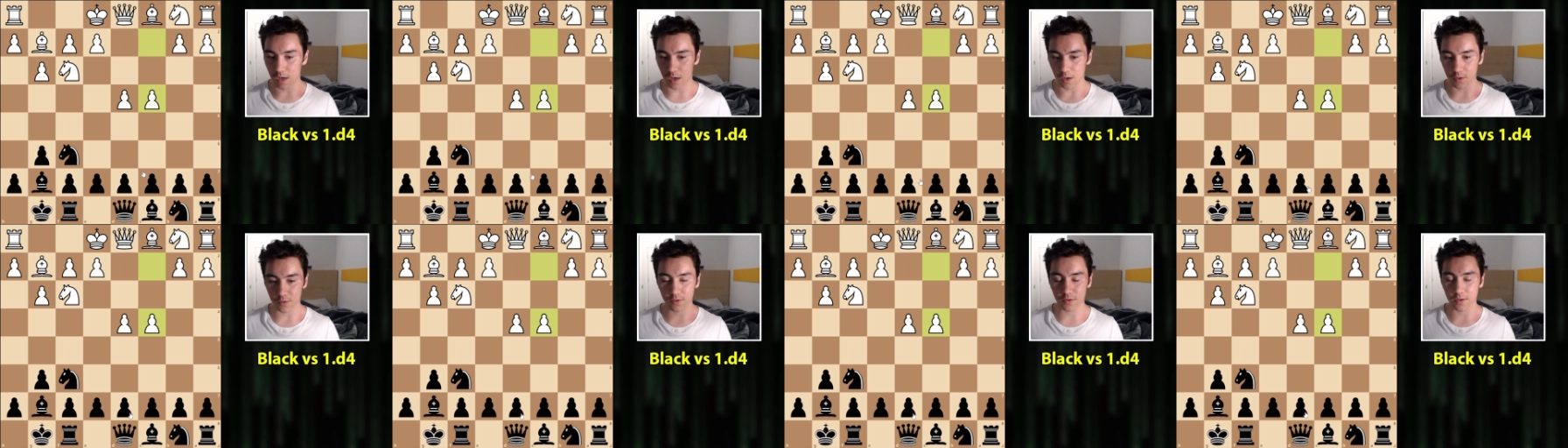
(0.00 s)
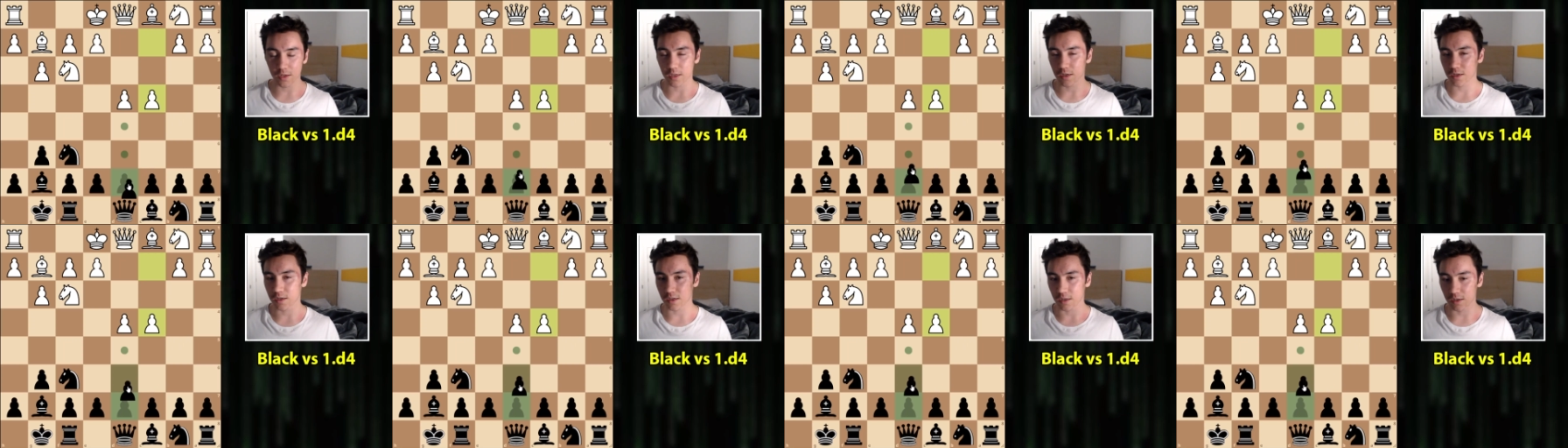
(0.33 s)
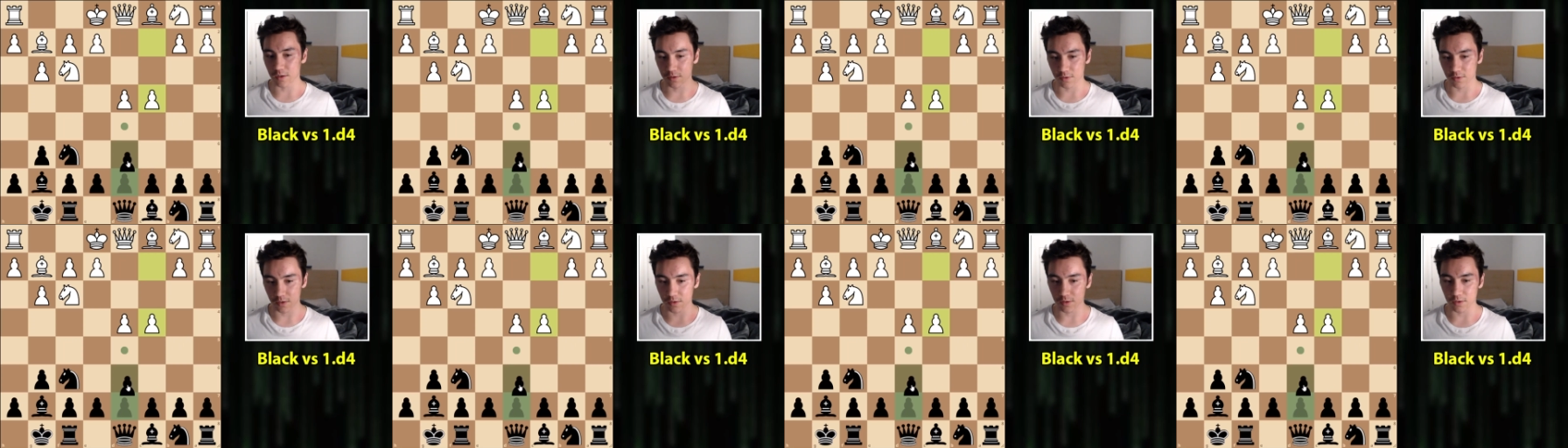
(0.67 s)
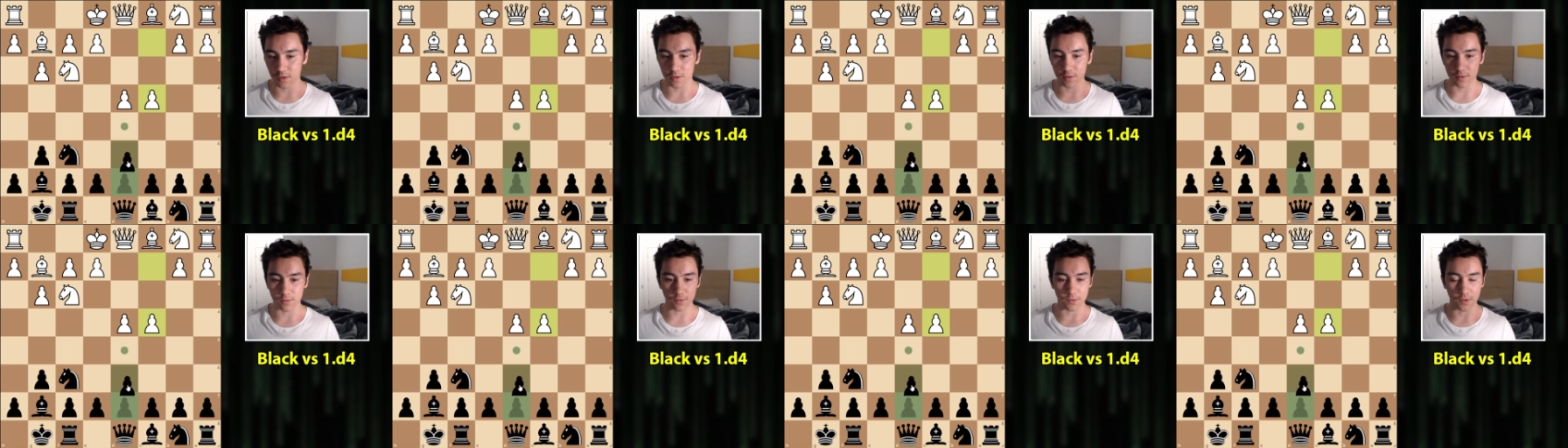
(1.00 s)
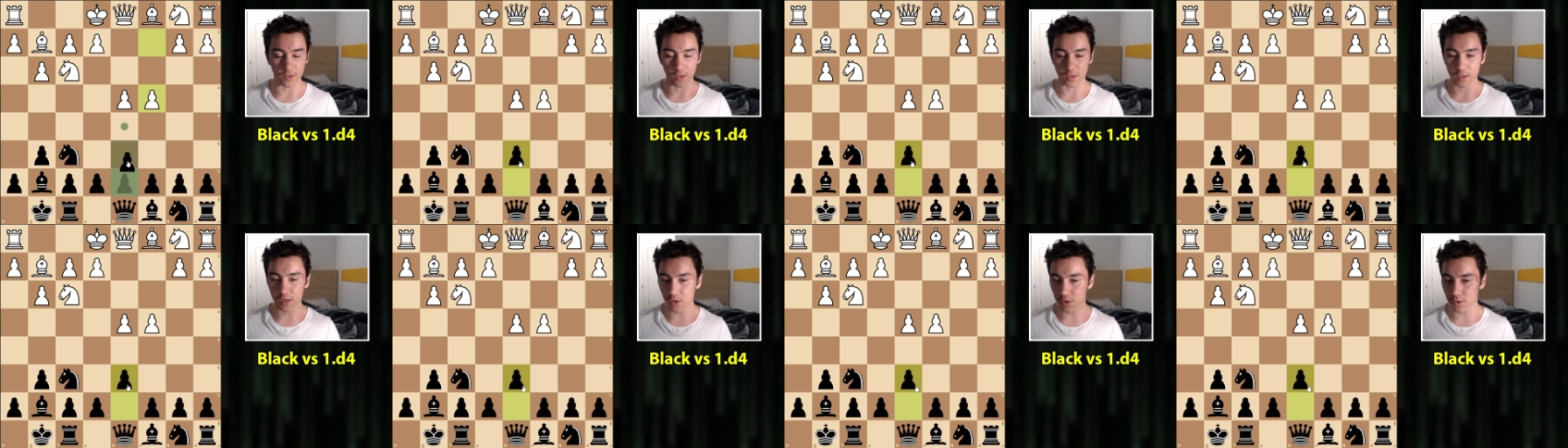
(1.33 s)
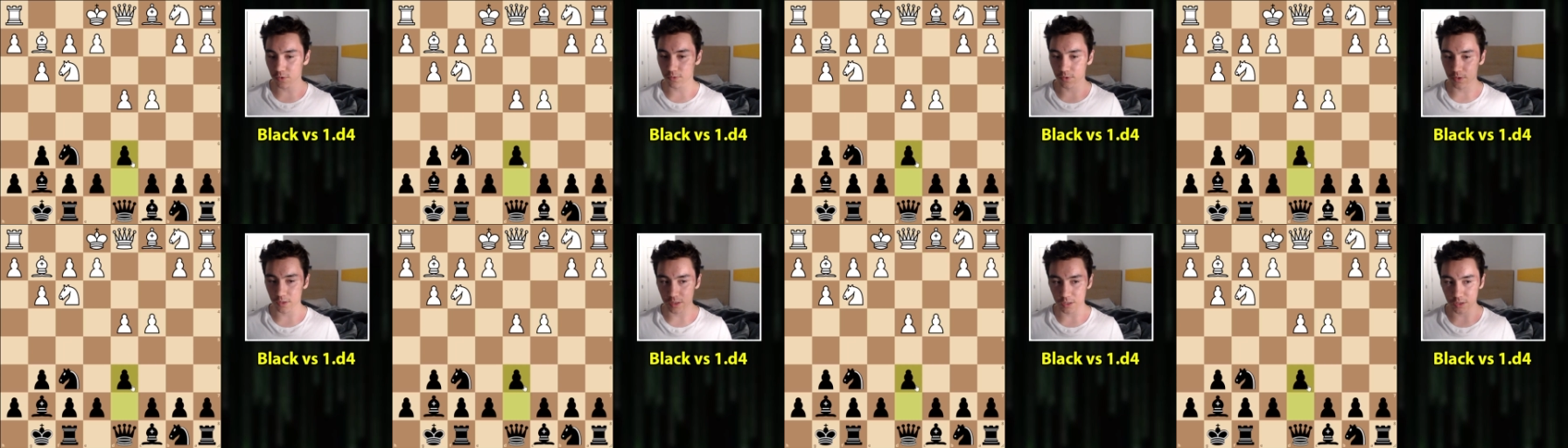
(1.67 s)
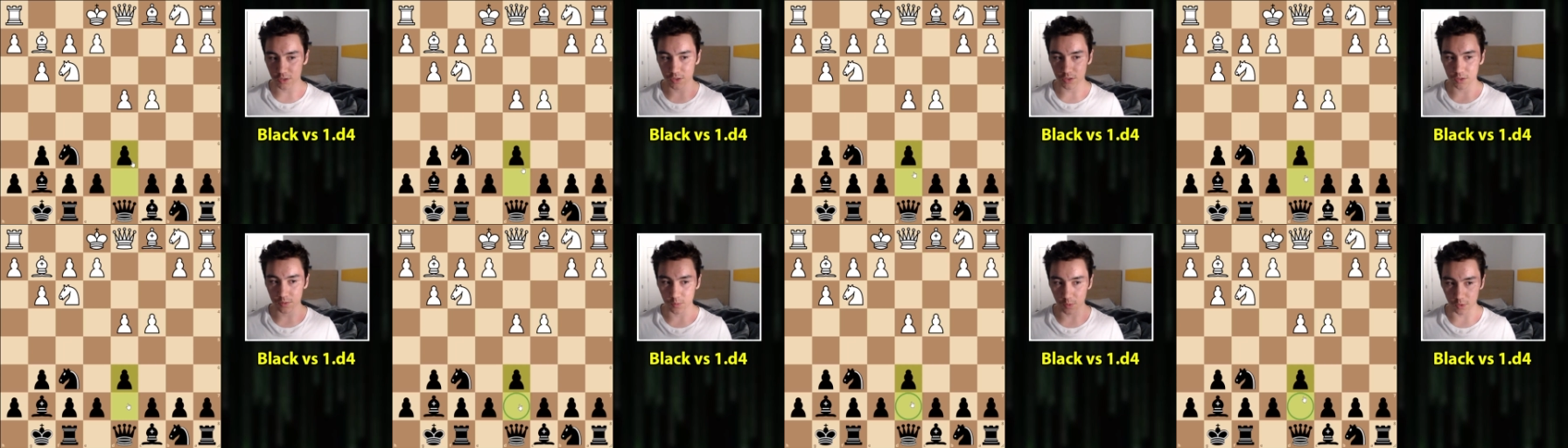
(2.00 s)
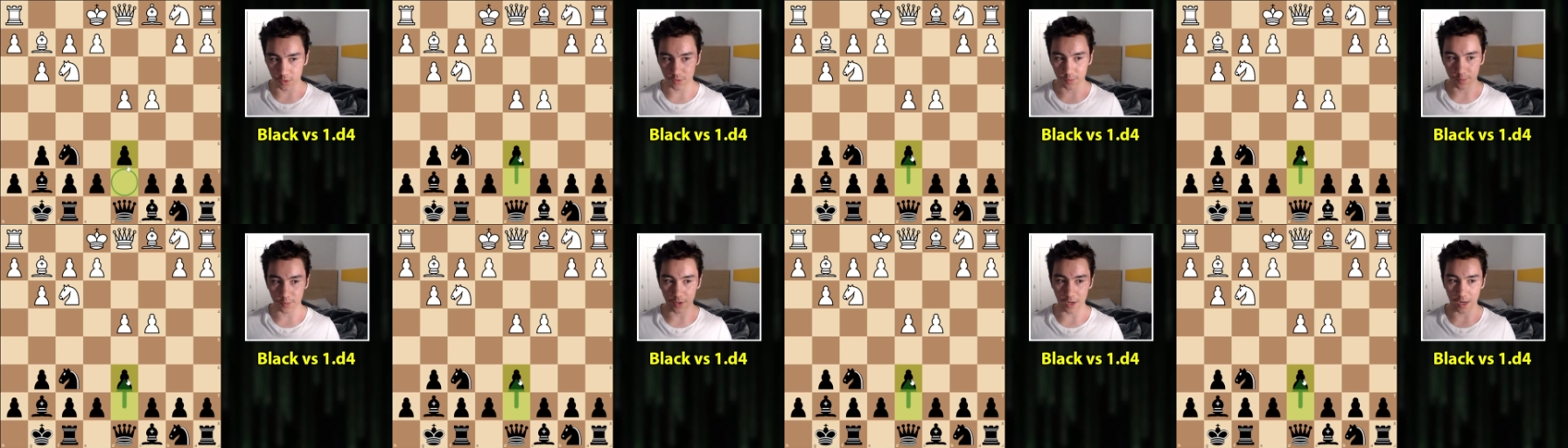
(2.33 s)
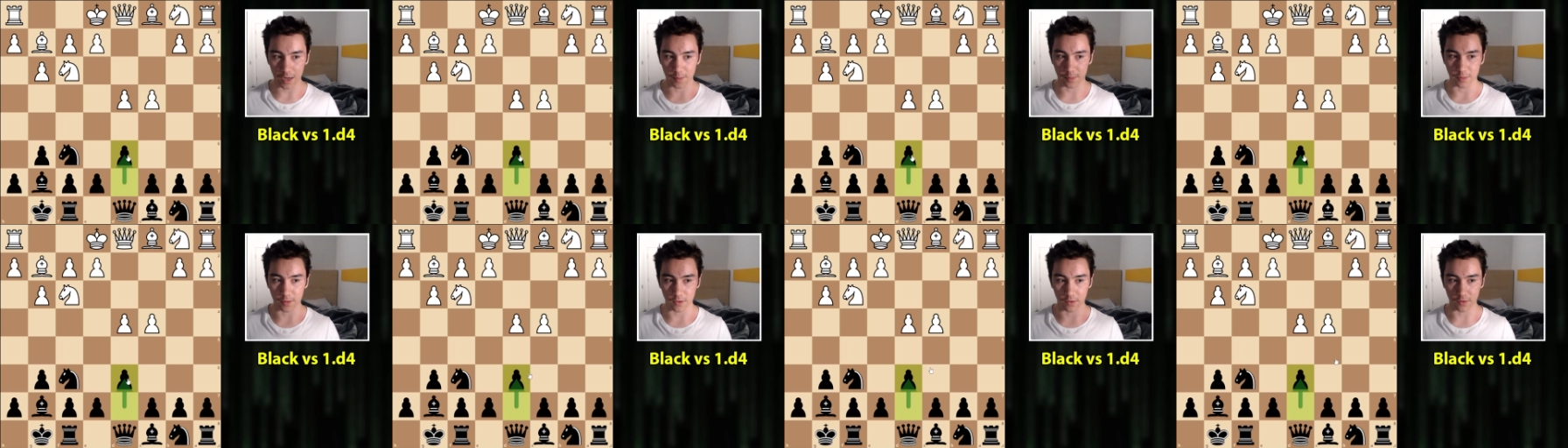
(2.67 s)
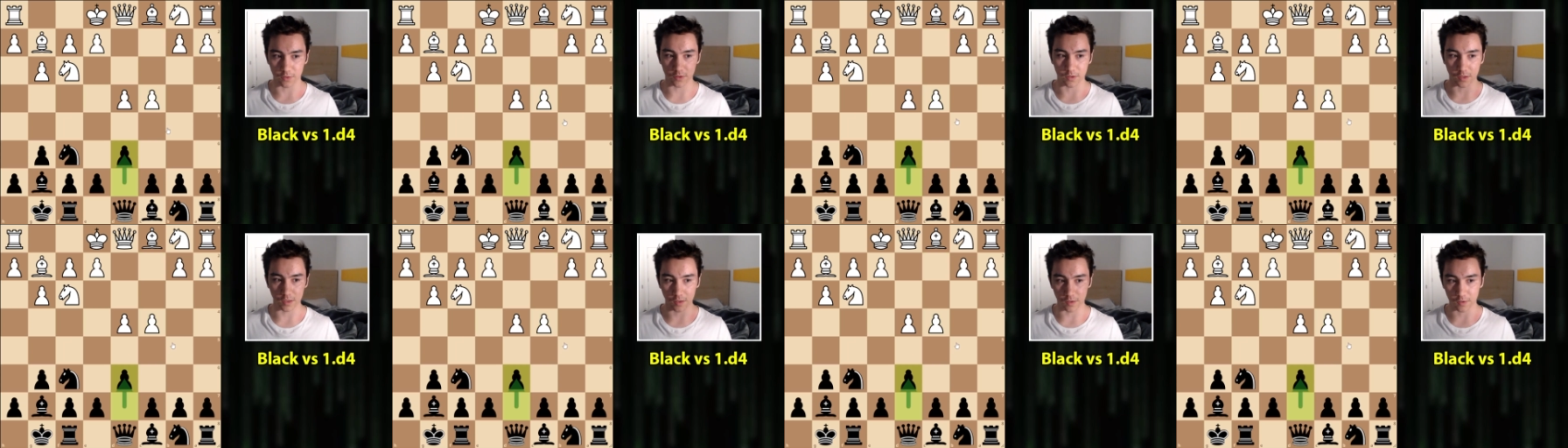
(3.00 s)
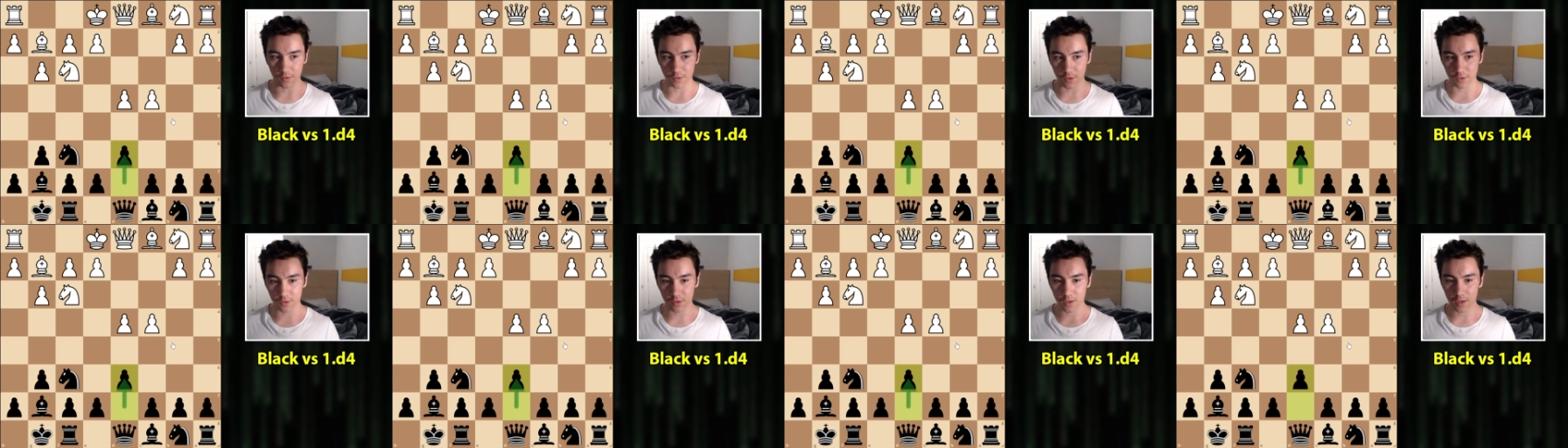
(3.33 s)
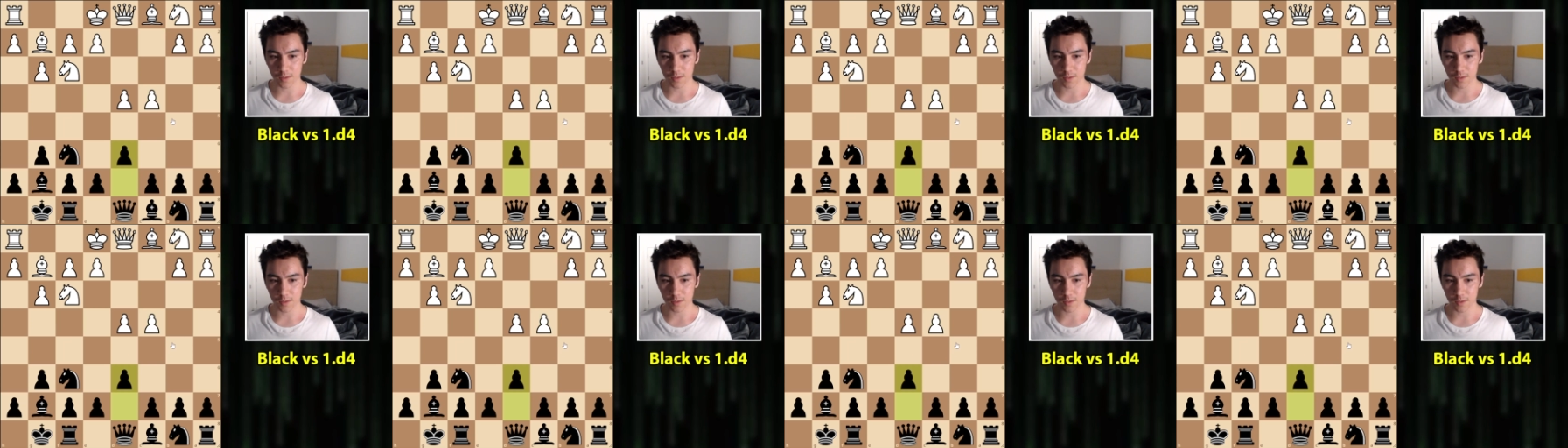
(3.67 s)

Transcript: I'd say King's Indian Fianchetto variation once black plays d6,